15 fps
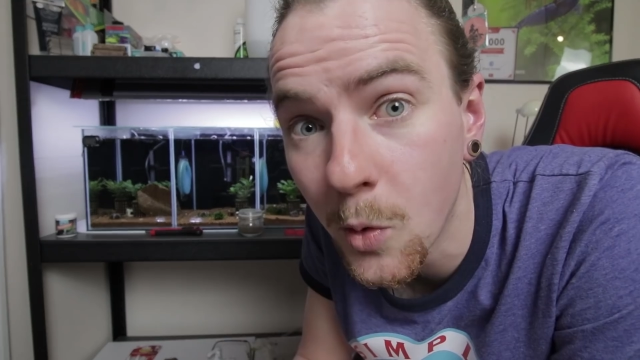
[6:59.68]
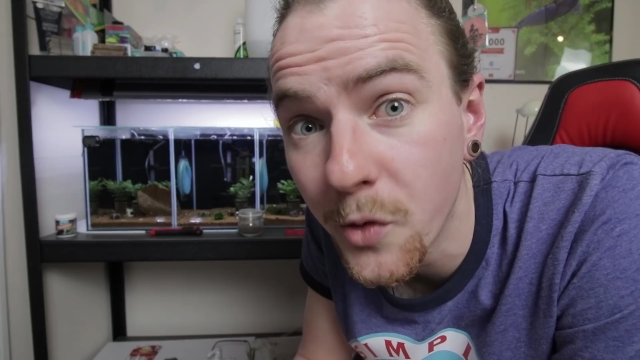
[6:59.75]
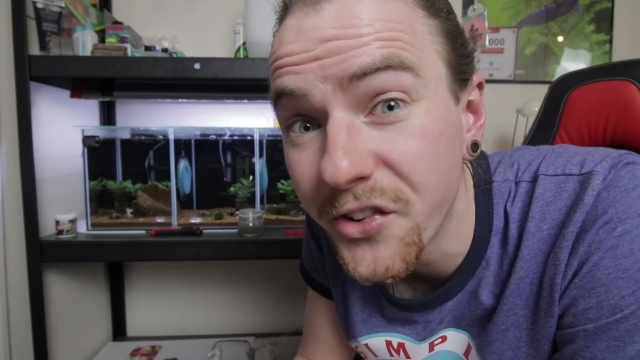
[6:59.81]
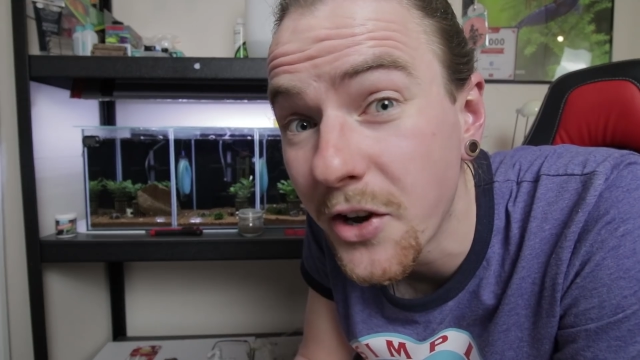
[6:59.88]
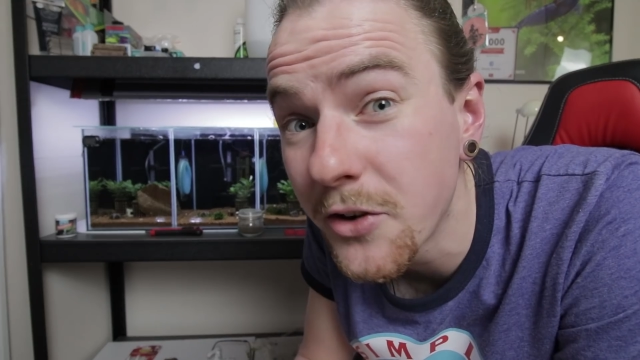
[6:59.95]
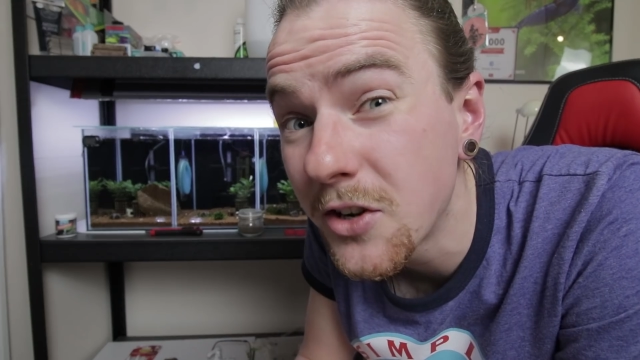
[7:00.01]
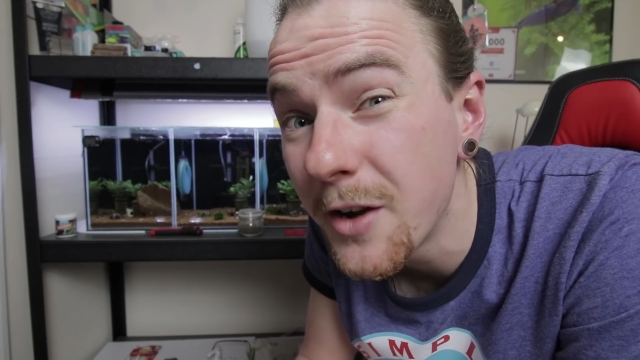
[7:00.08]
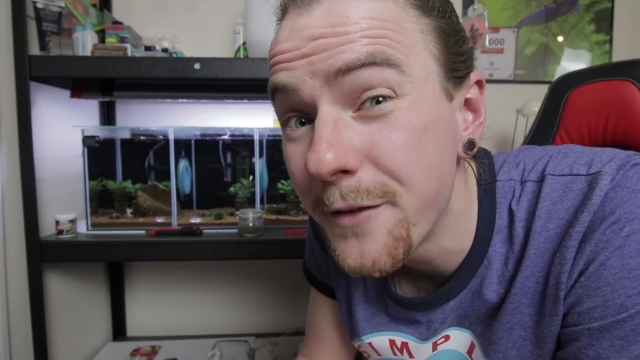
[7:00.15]

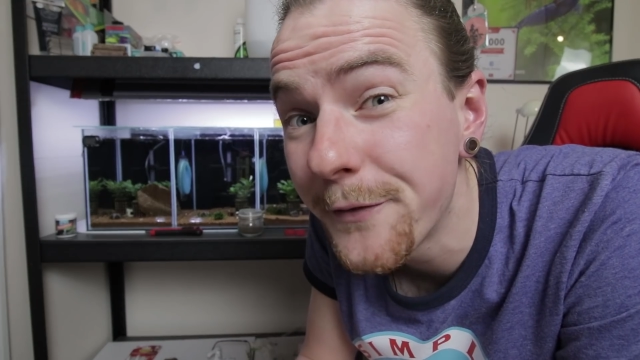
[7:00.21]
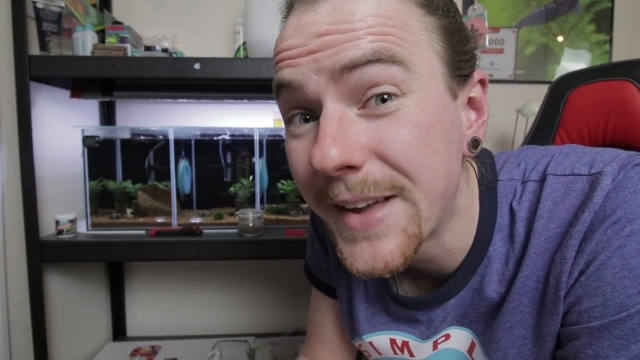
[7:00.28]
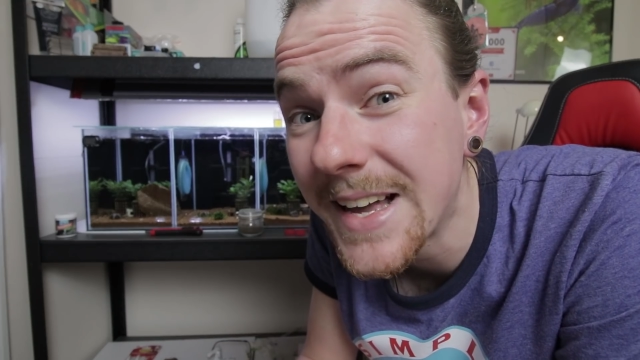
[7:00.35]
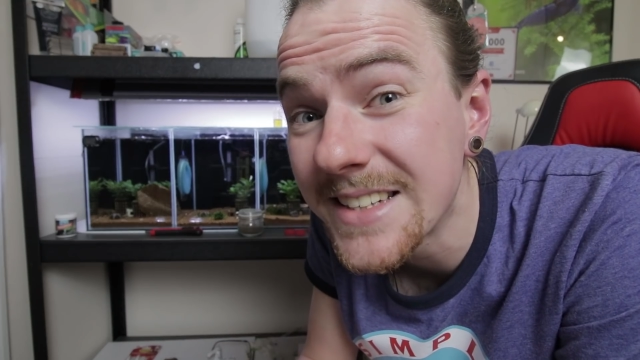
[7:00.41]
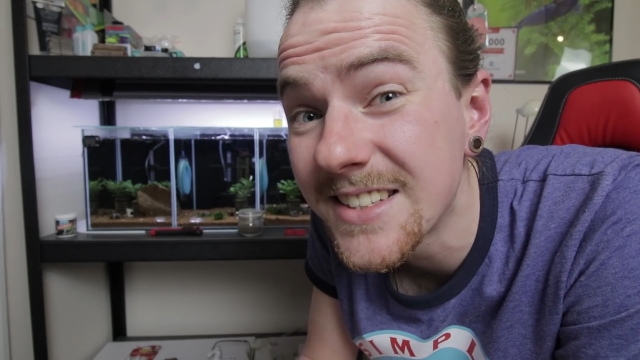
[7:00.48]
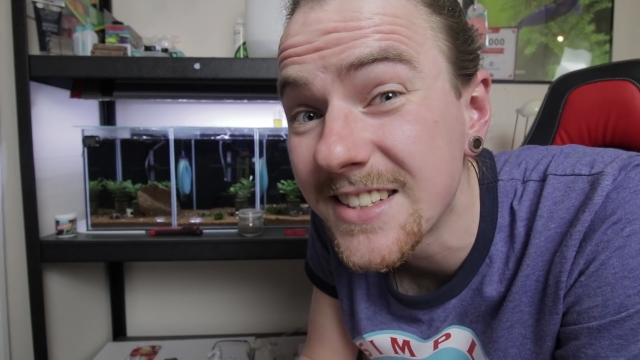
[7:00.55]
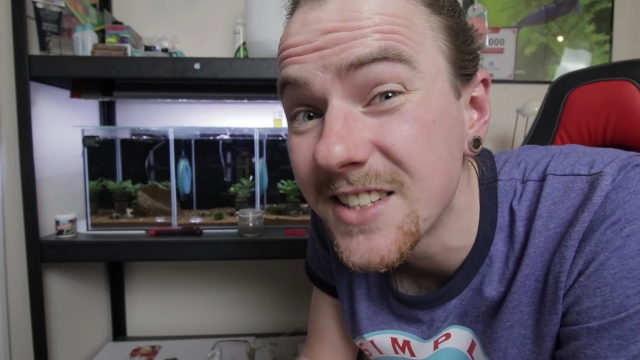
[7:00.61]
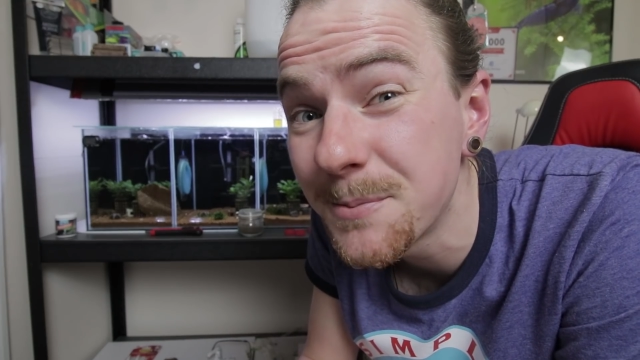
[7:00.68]
Also, don't
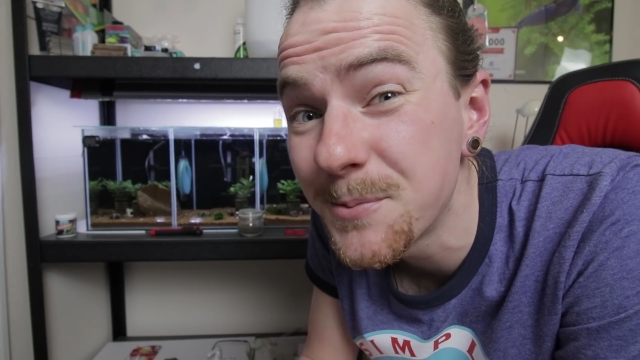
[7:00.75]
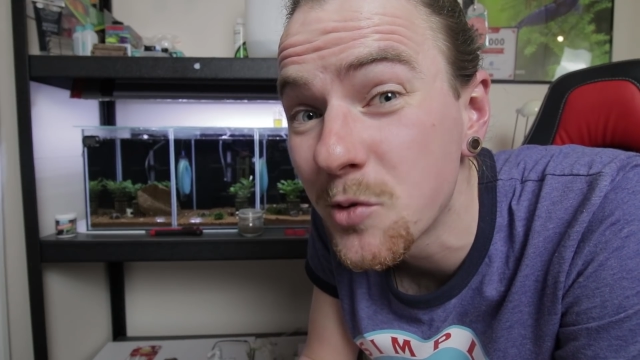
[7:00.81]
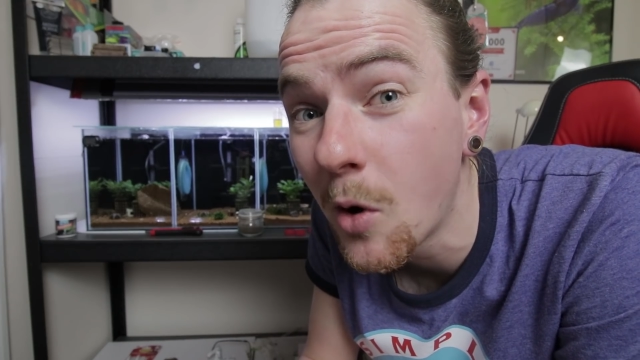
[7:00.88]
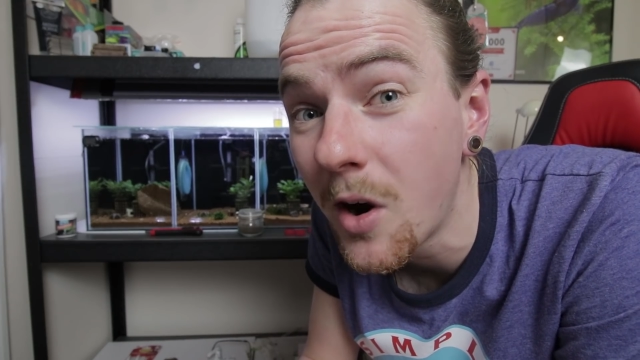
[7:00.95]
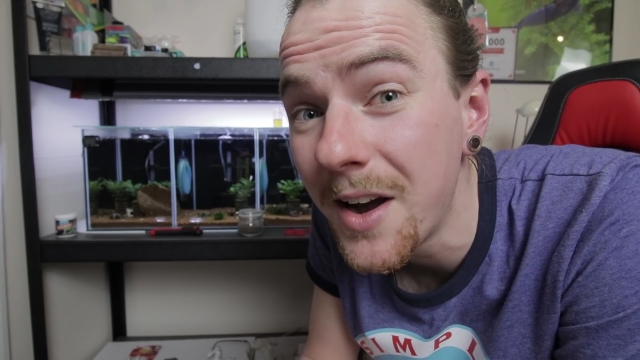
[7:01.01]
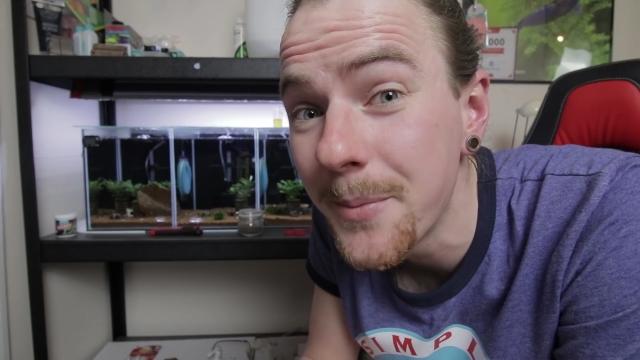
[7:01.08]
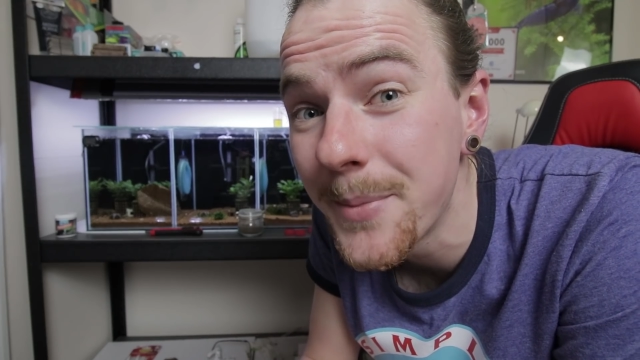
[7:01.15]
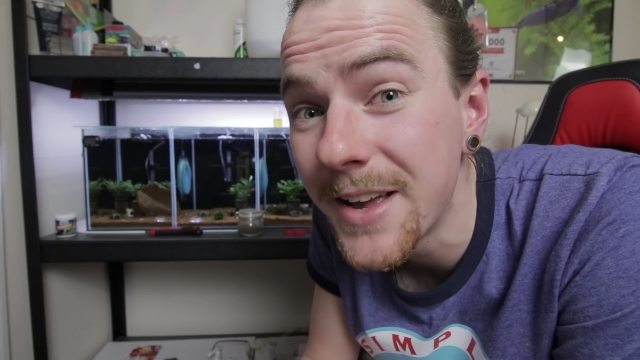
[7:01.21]
forget to
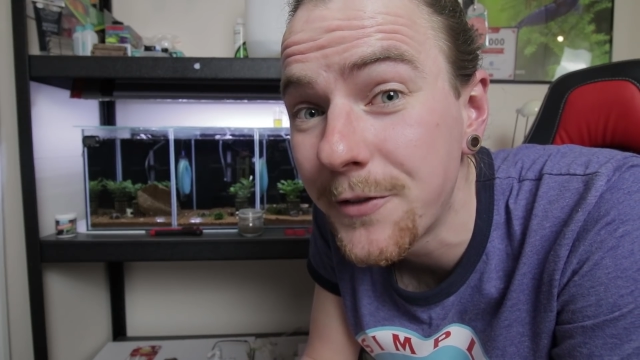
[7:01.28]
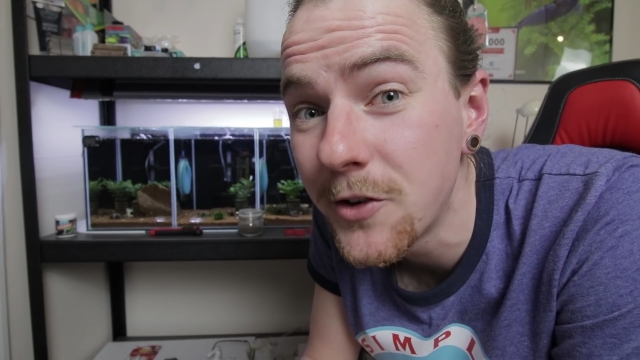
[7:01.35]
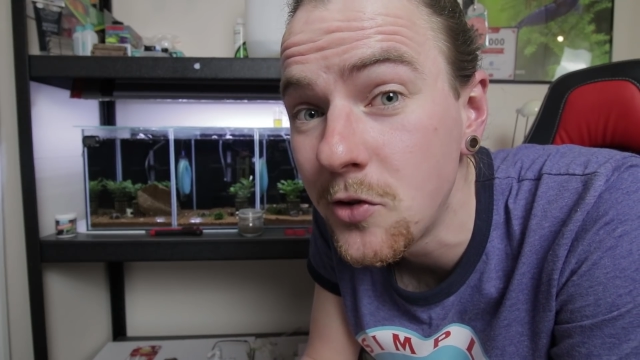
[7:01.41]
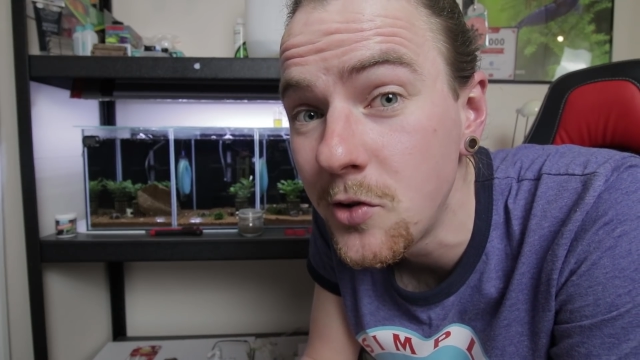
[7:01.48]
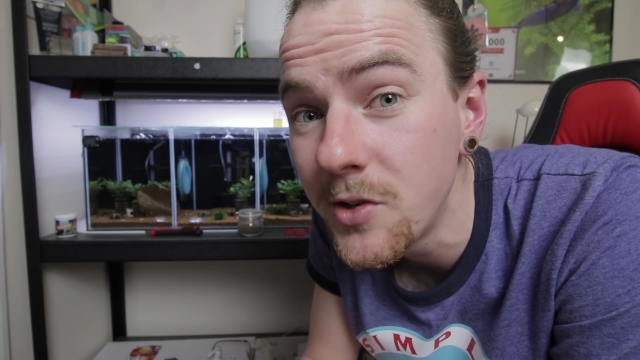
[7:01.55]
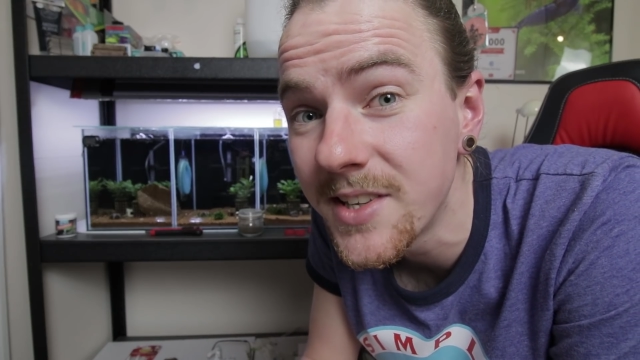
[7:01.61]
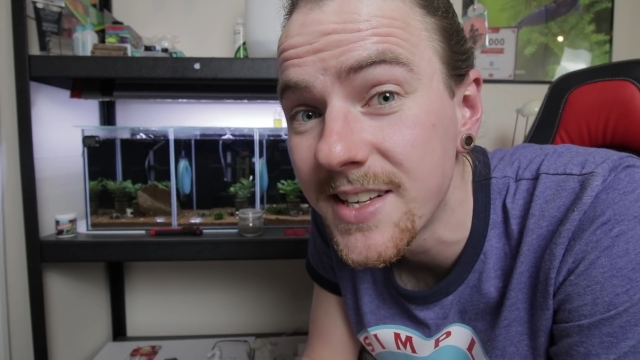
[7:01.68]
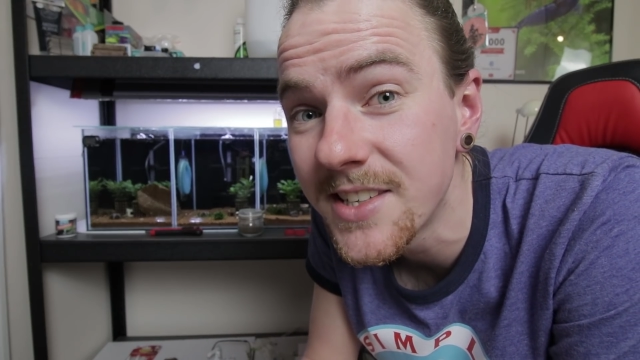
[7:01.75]
subscribe if you're
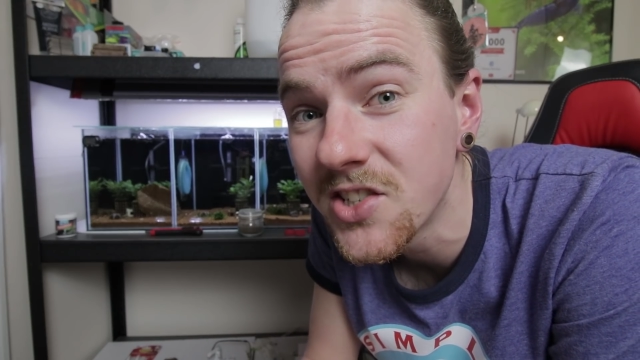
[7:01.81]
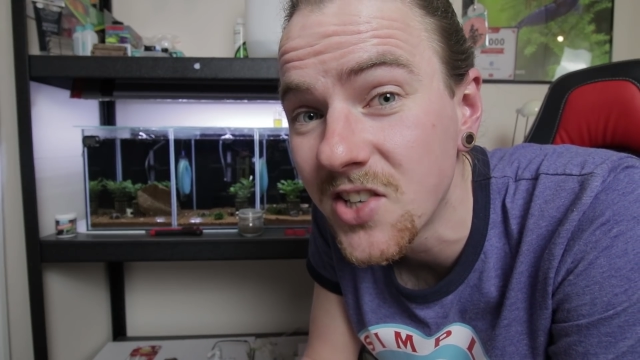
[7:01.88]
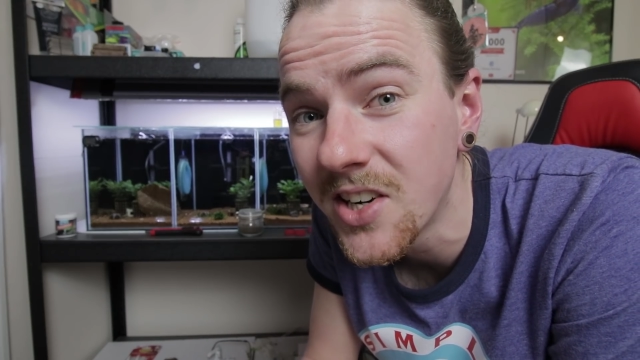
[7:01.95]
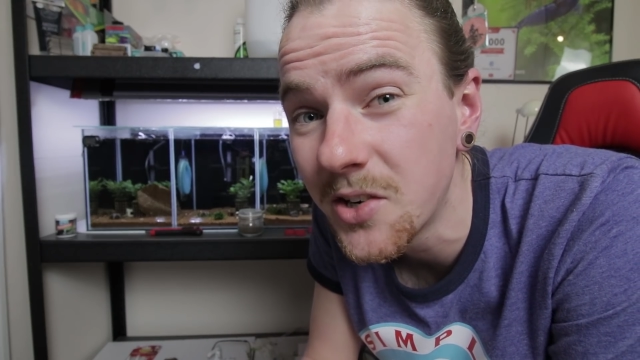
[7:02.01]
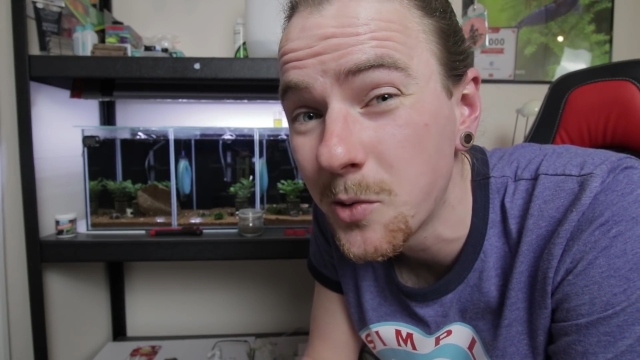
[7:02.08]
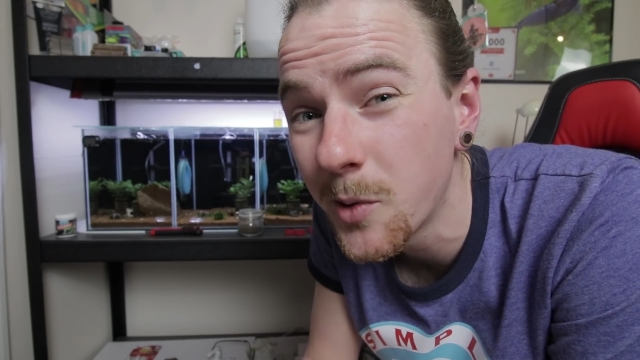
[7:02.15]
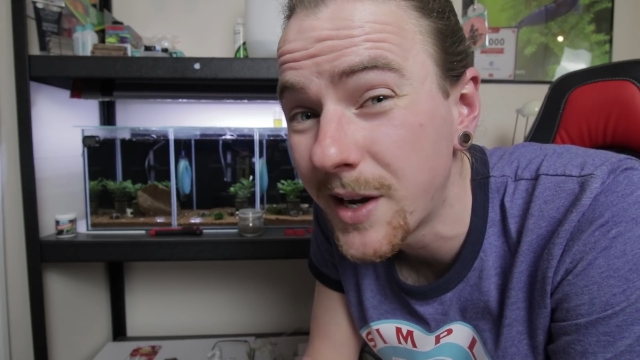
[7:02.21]
new to this channel